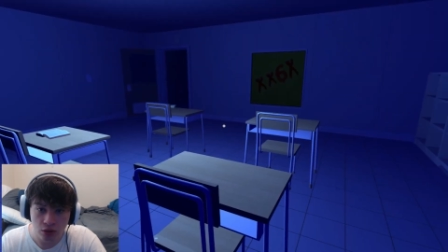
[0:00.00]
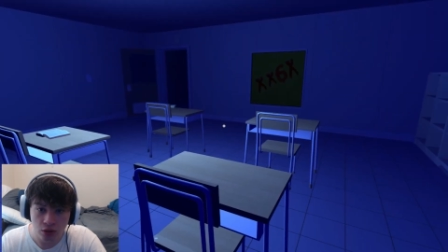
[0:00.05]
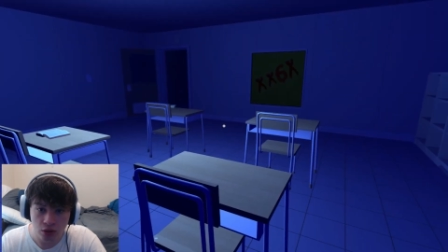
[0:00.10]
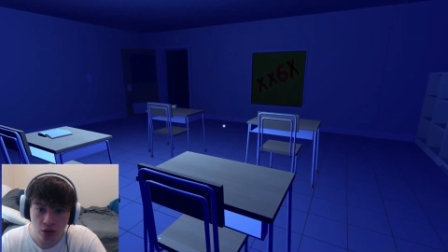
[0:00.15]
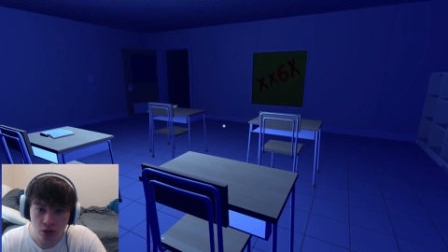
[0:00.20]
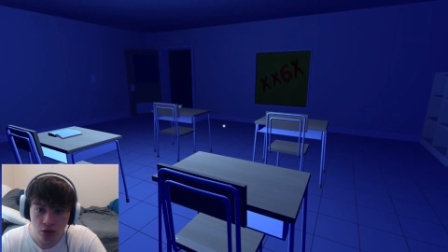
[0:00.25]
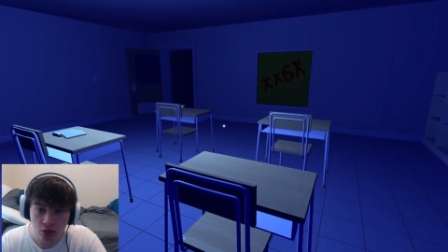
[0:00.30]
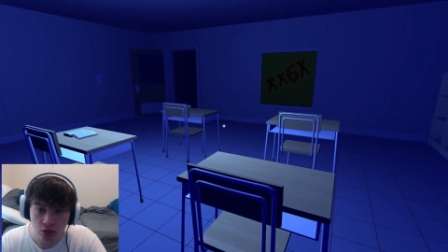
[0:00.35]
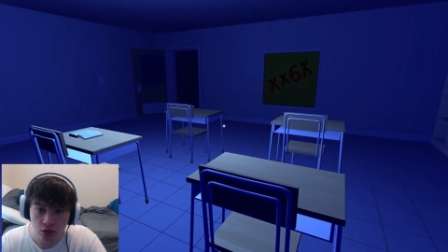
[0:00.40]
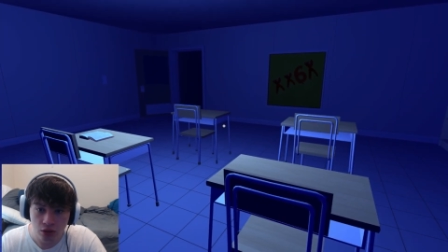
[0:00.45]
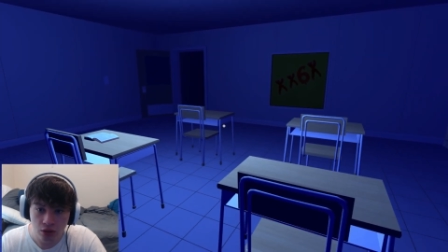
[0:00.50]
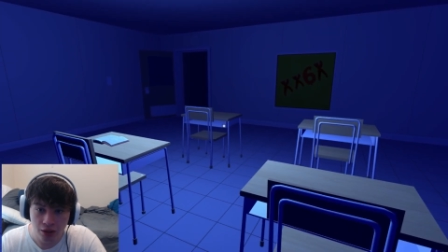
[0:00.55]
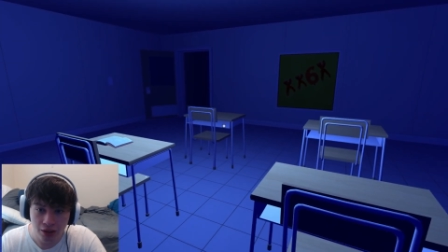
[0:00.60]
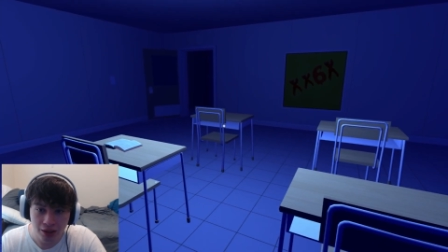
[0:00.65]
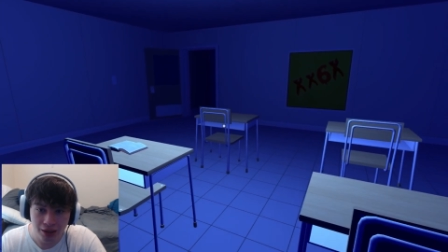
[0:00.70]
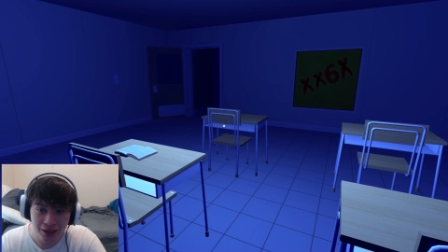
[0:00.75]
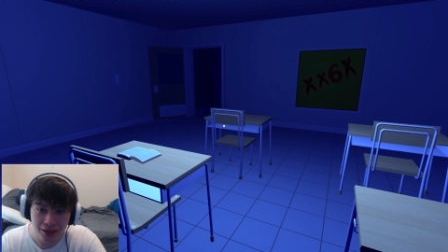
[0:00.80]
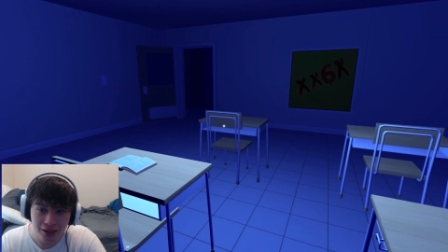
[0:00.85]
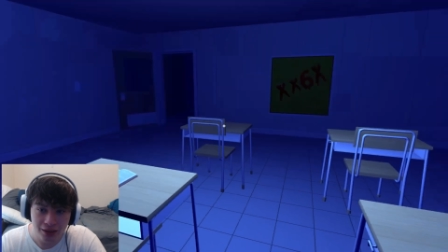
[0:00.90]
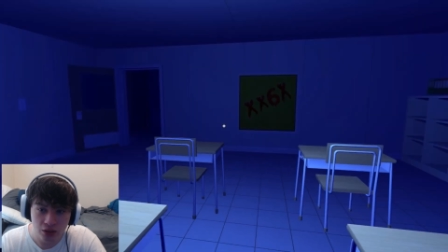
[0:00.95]
Huh?
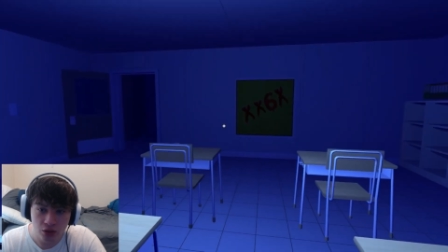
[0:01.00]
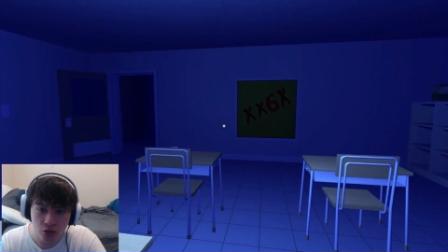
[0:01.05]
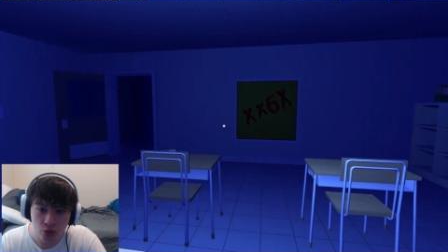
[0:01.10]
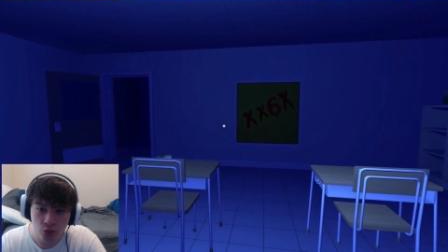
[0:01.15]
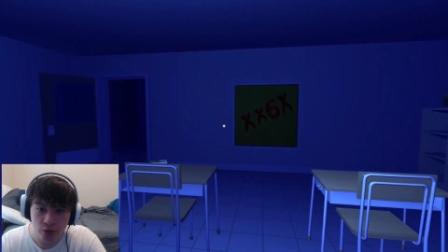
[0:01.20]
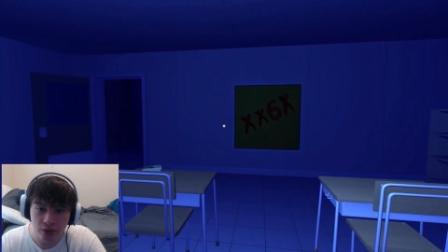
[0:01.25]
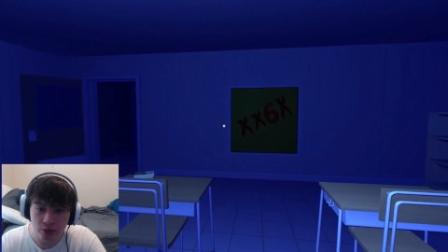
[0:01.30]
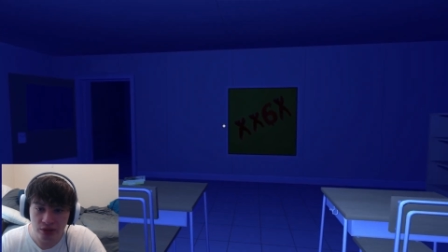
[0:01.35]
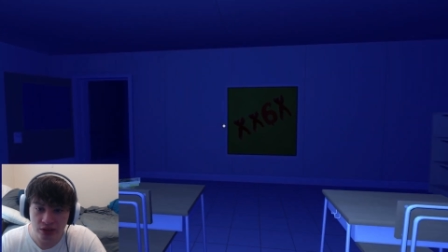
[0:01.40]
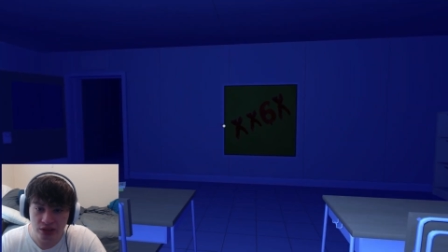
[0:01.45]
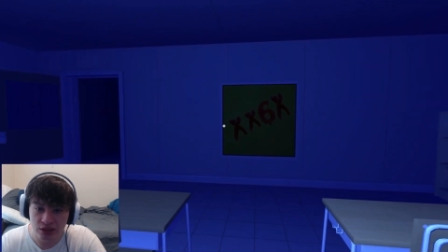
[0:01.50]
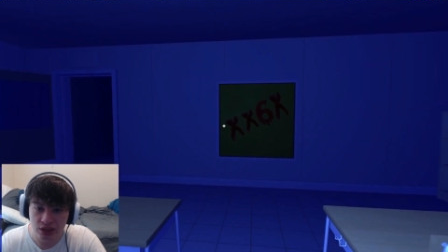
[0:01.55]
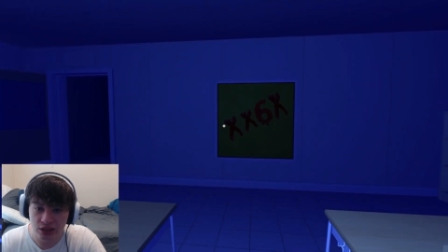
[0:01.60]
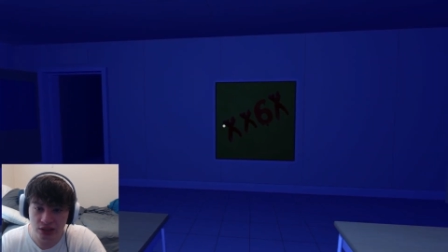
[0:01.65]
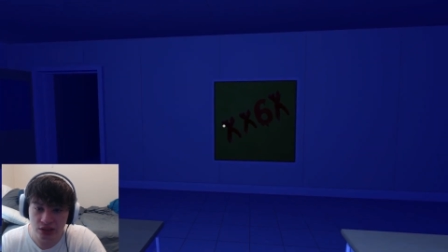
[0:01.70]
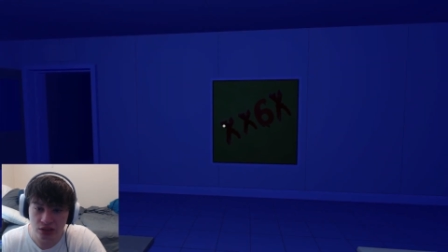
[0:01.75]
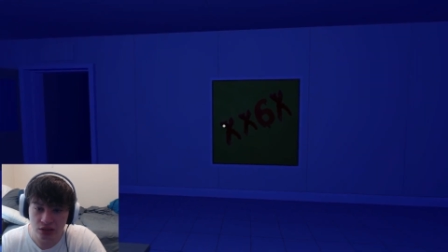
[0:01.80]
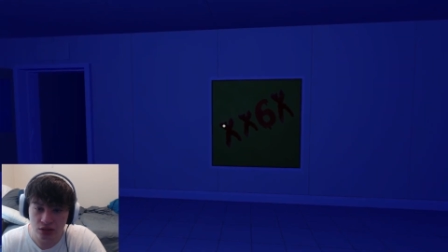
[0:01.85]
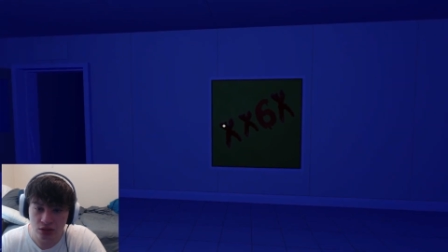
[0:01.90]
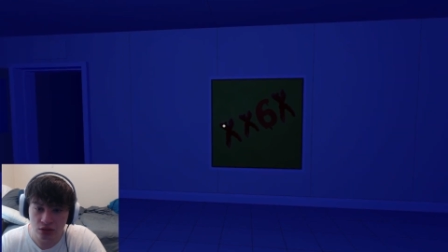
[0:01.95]
Ah, oh wait, what is
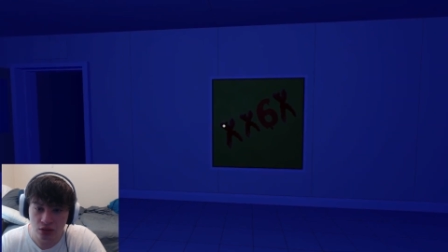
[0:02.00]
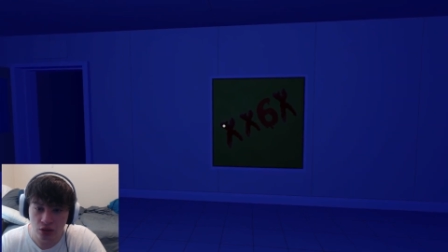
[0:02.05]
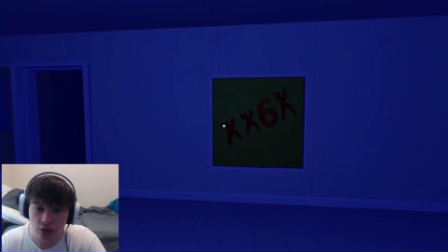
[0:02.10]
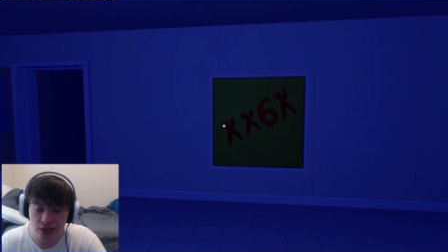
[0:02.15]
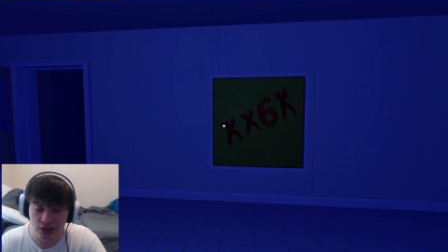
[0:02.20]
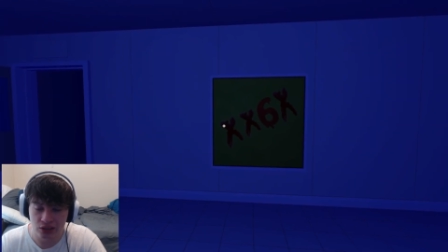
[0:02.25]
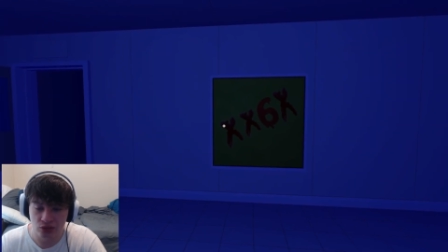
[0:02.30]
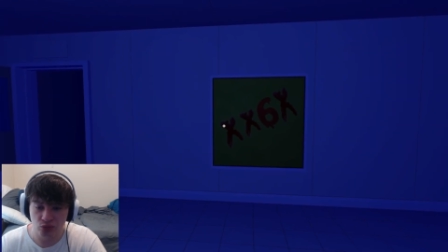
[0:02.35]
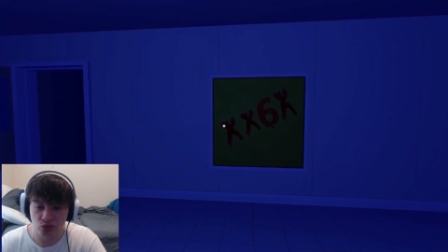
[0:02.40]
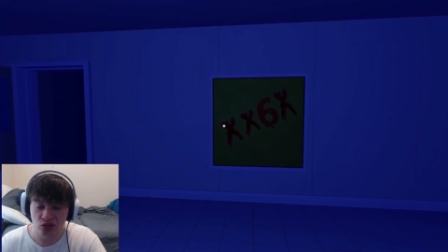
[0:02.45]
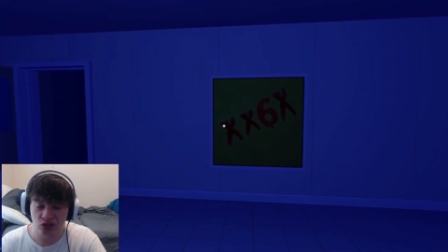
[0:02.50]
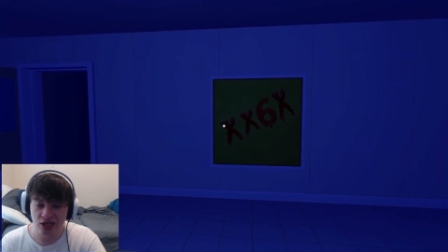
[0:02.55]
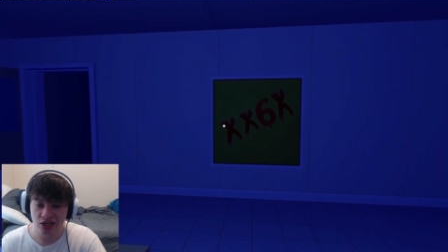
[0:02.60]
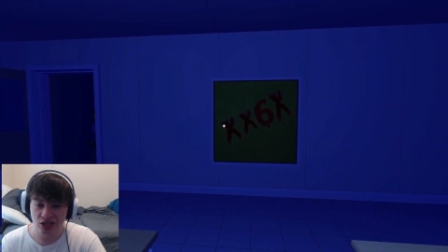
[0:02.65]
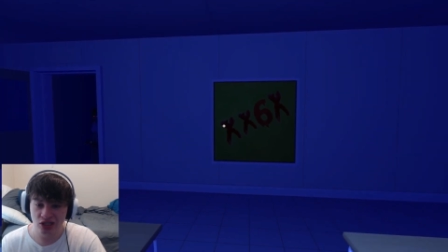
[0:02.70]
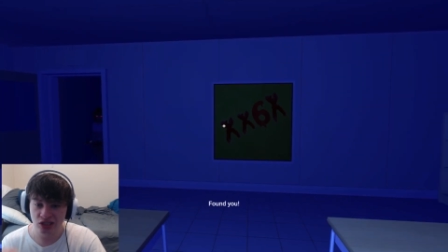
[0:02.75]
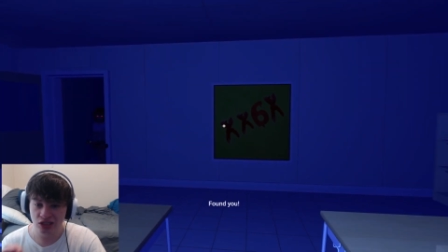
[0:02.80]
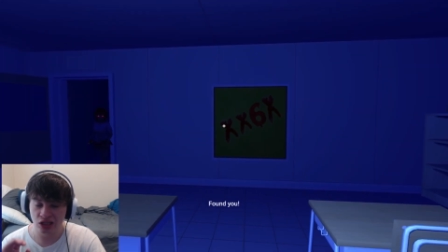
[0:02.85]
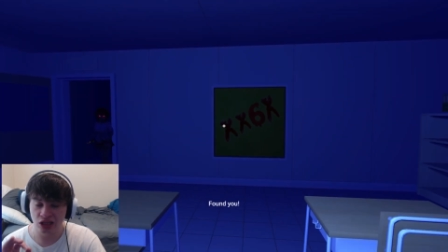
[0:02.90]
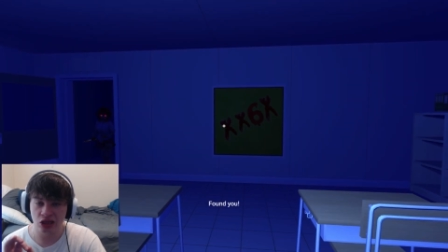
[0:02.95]
this? Okay, so
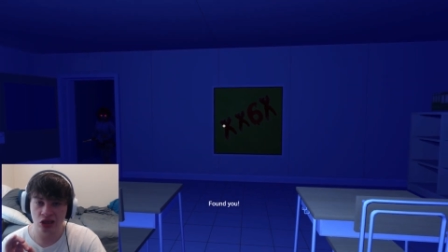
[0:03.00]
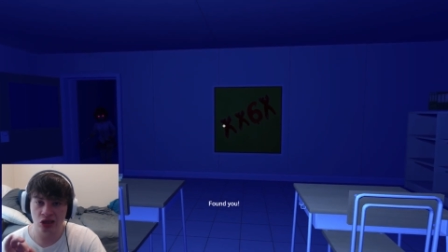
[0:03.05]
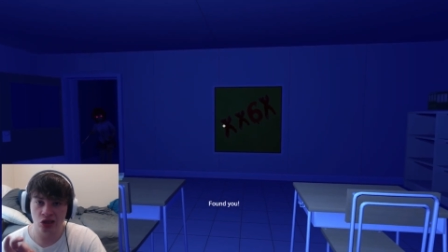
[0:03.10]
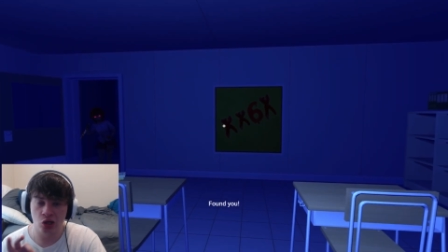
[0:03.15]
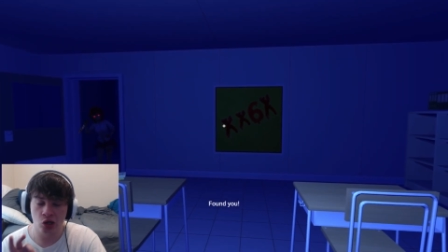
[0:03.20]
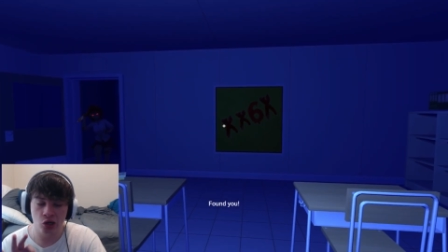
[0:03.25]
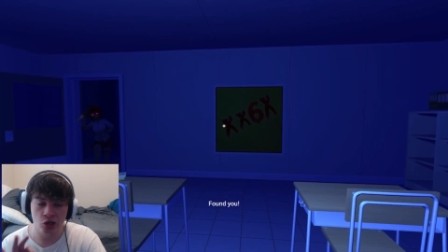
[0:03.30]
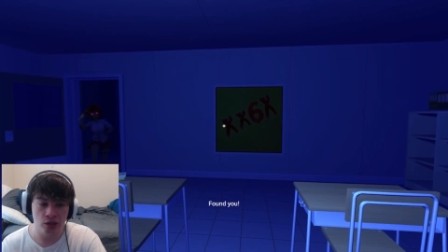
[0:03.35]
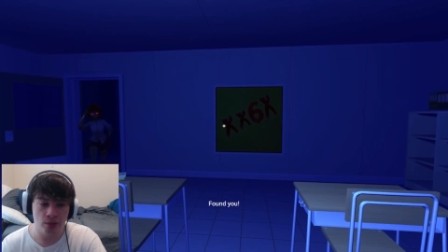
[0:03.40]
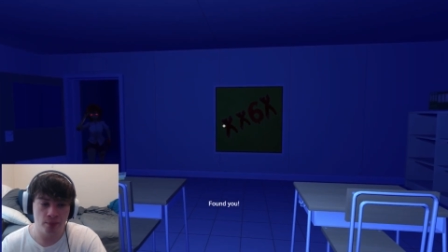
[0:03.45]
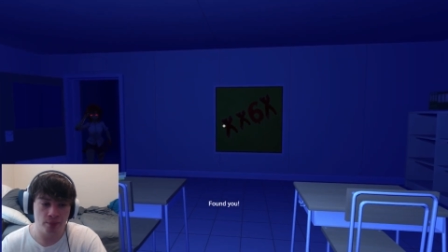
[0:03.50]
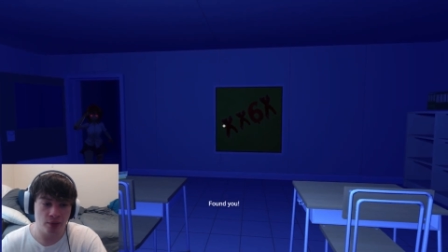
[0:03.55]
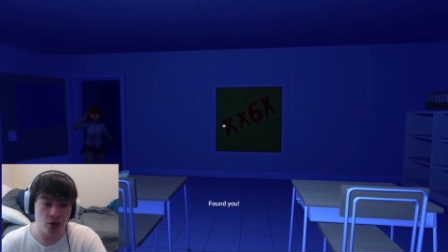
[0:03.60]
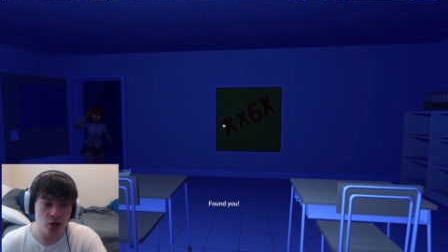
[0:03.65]
six is the third number.